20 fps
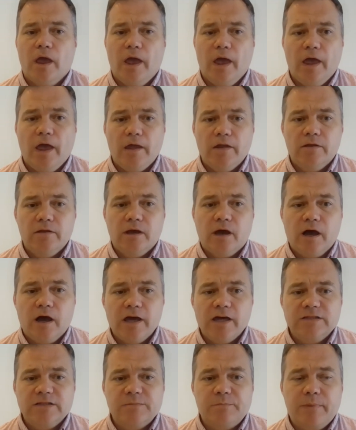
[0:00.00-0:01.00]
and
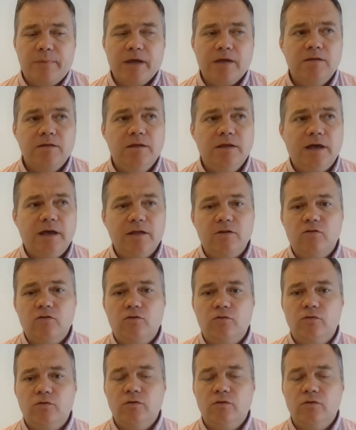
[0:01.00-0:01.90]
I expect that